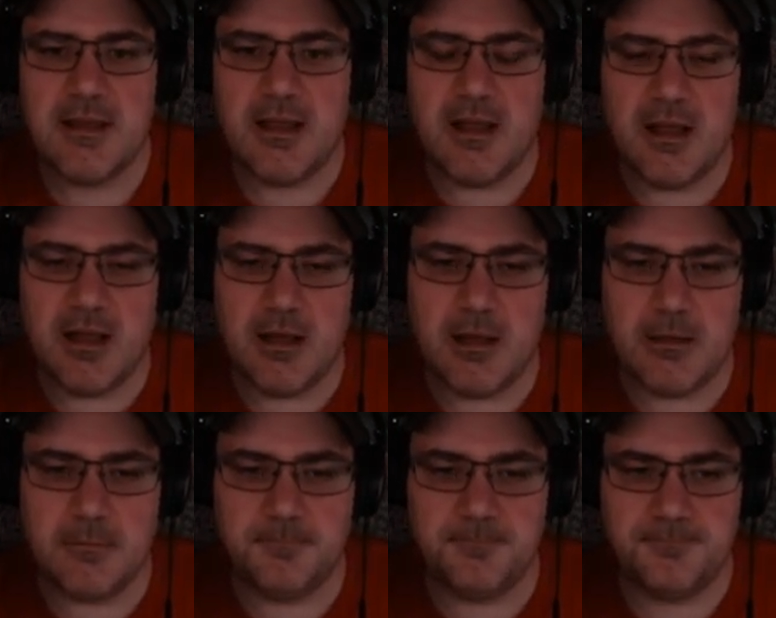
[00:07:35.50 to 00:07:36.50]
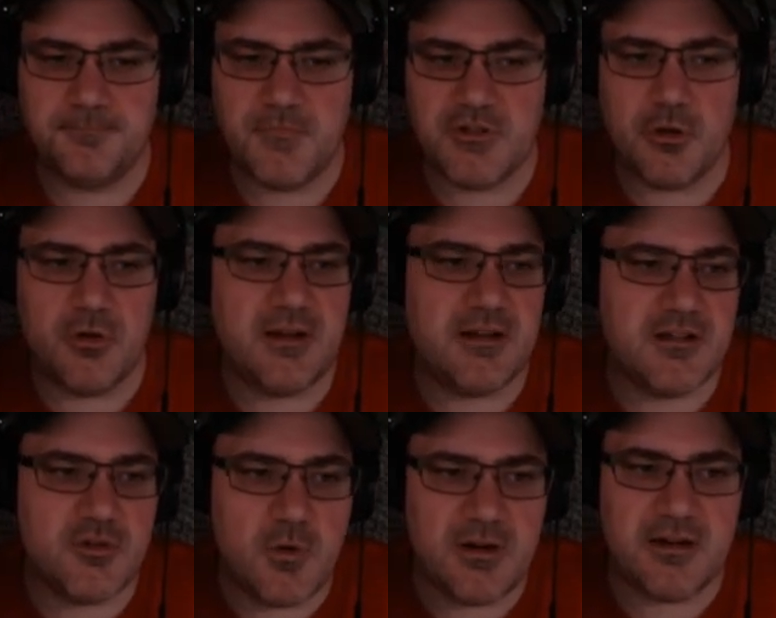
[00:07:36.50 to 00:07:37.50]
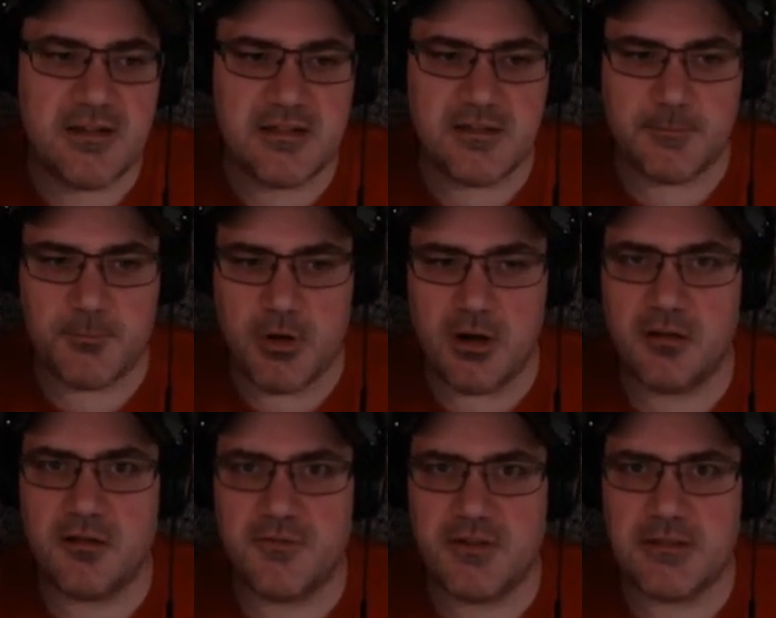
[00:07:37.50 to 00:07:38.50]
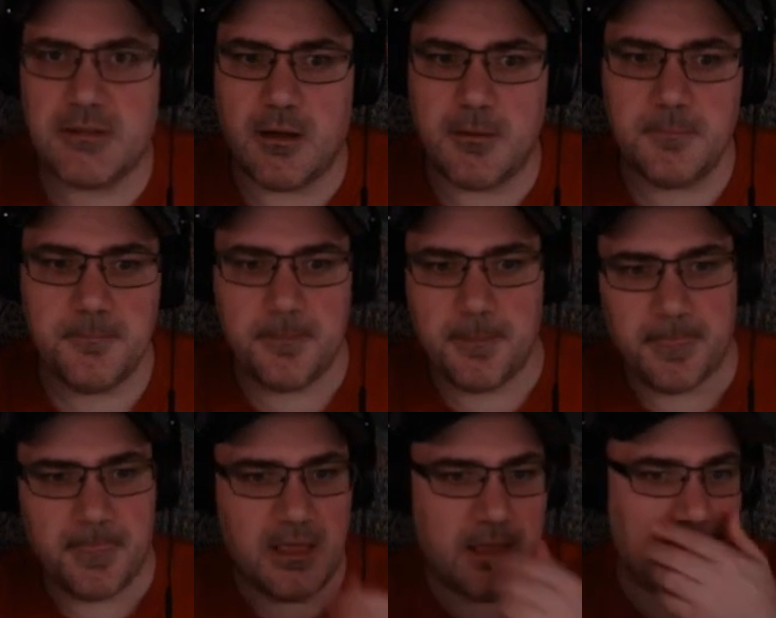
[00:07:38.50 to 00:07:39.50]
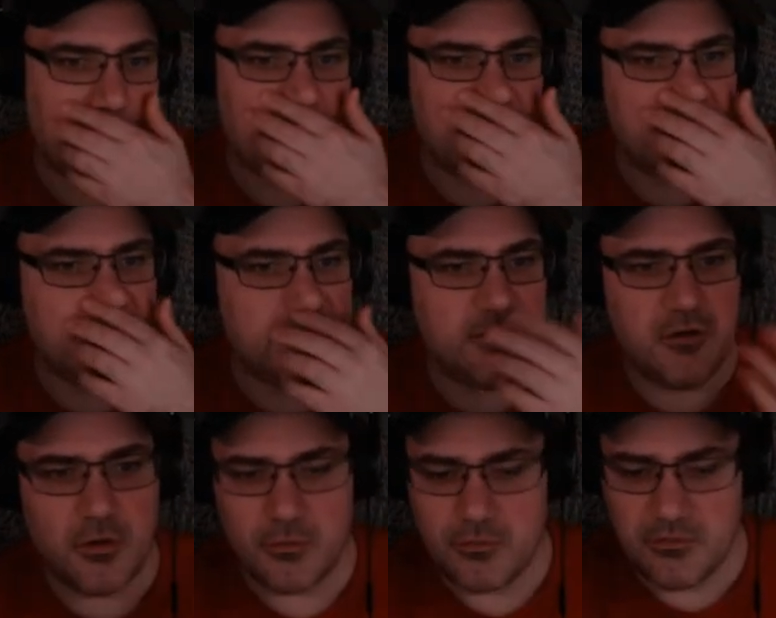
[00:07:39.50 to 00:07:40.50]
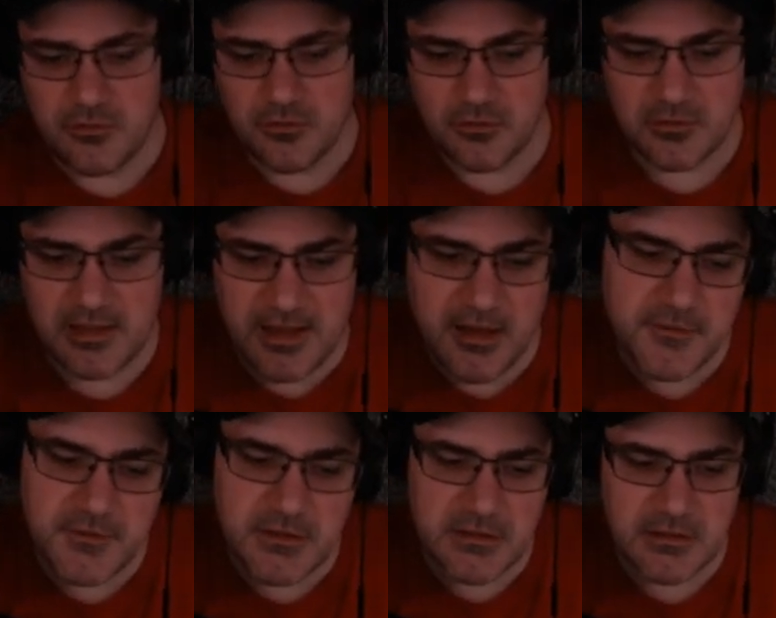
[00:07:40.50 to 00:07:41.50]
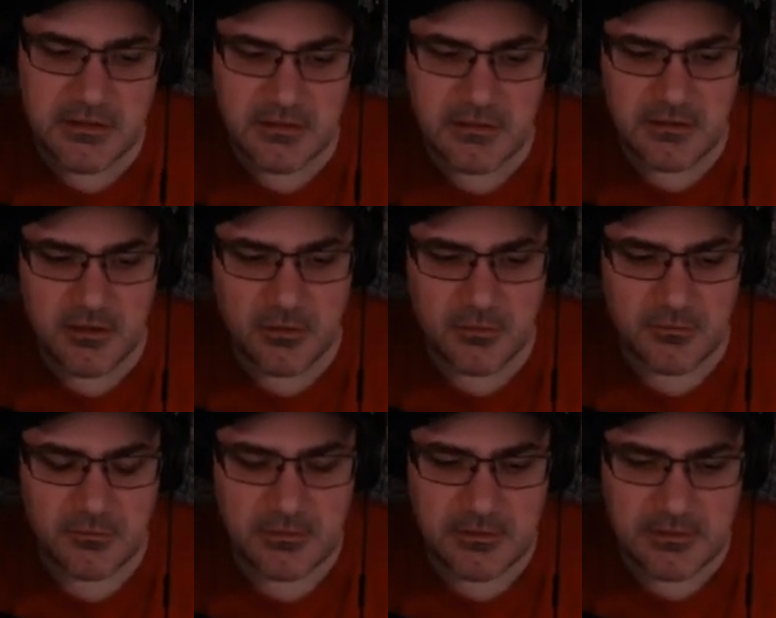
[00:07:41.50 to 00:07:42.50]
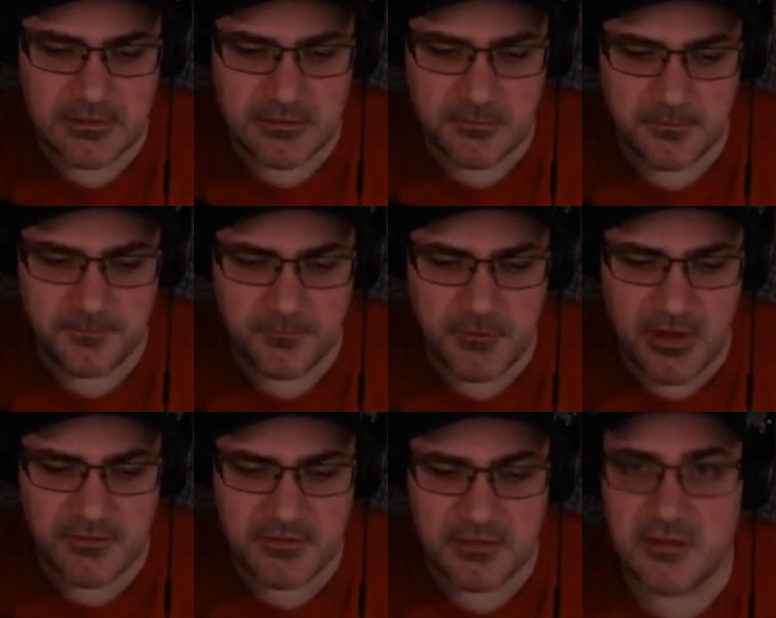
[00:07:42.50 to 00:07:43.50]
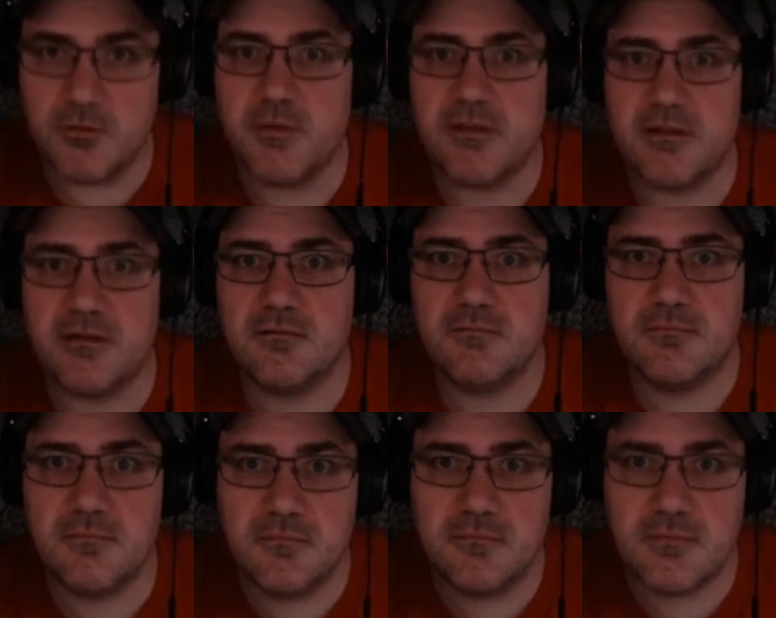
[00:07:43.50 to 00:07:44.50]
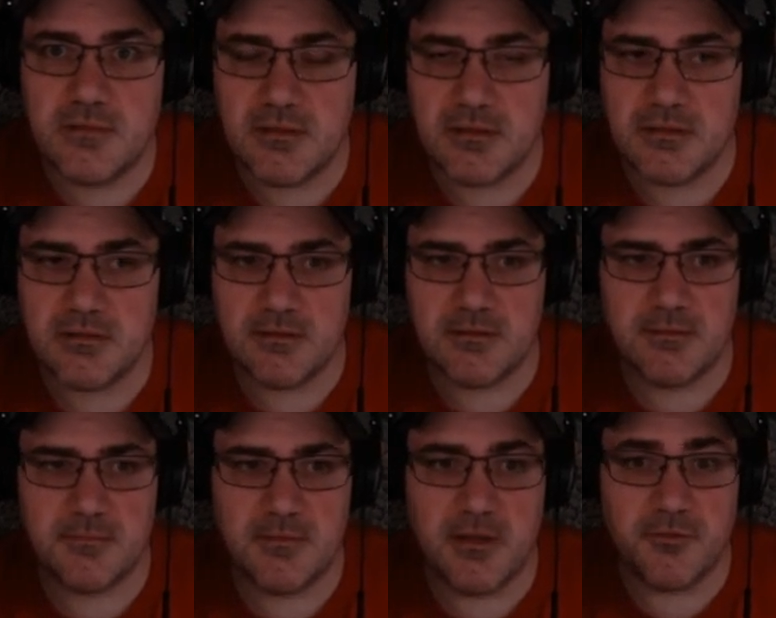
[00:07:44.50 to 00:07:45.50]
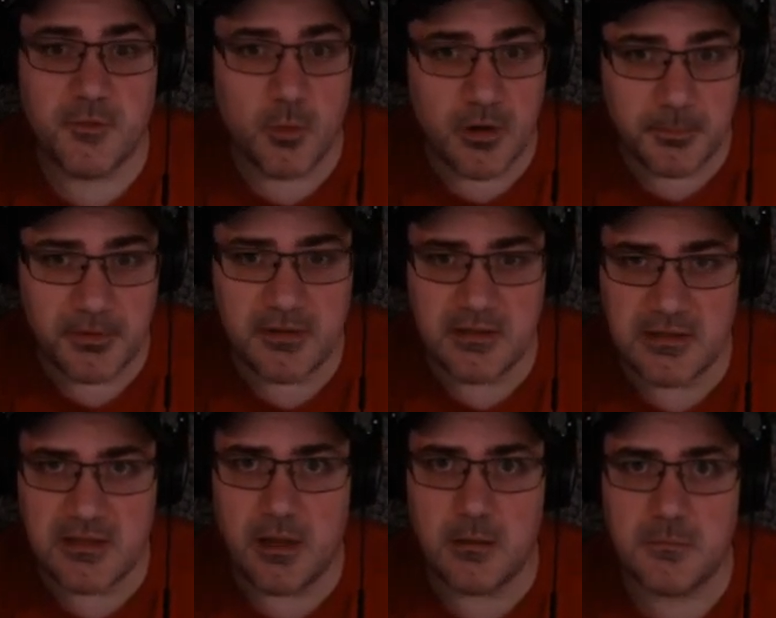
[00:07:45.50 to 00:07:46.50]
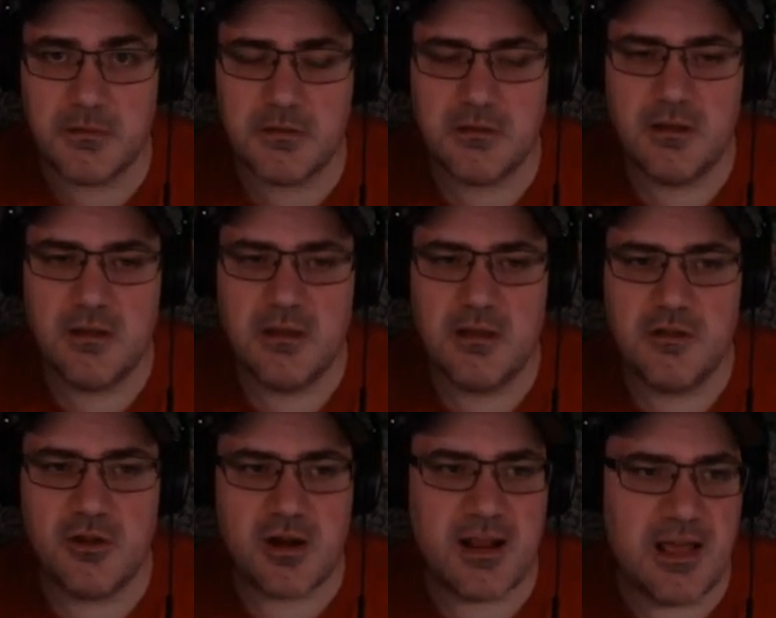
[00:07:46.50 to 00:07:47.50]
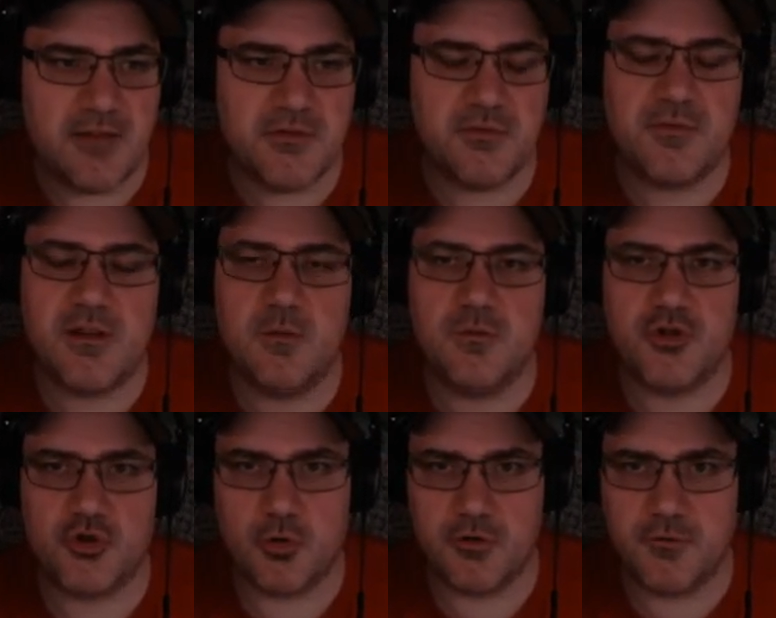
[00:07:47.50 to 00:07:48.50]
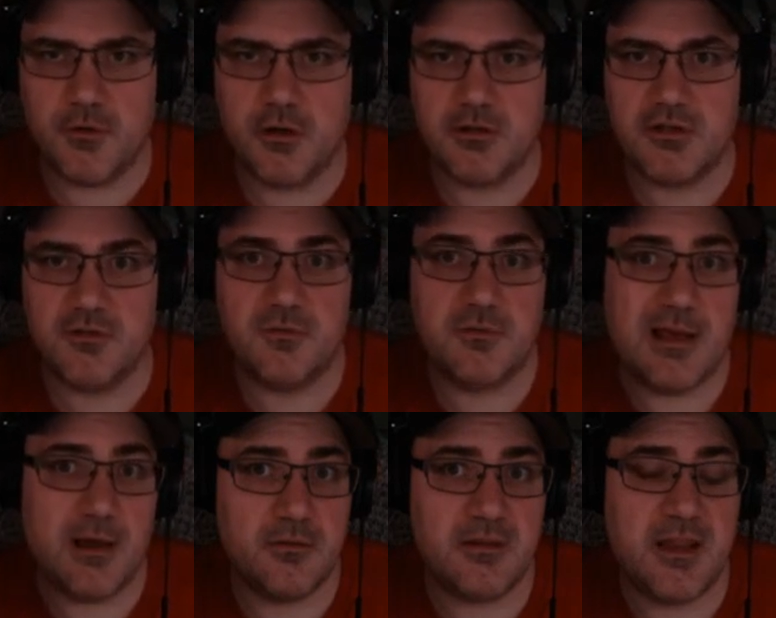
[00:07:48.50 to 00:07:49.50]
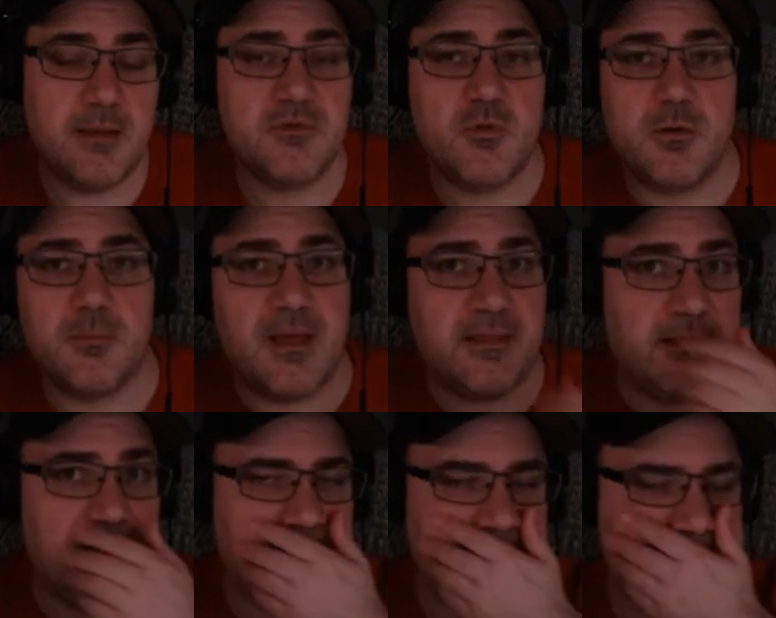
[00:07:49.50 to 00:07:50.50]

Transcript: So it is what it is. It's a product of its time, and you'll have to you have to deal with it if you want to play these games. You're gonna have to fight with the shortfalls of how the games were back then.